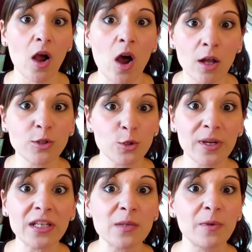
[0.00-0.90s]
all
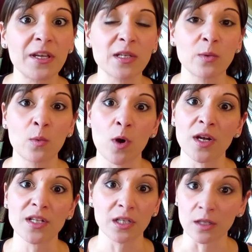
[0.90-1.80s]
treats because we
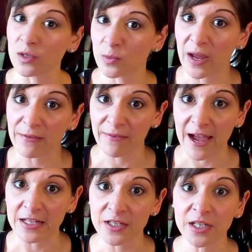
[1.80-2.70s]
wanted to lose weight
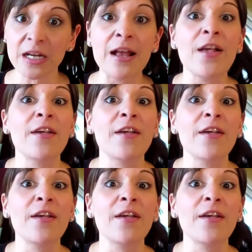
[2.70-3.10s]
faster.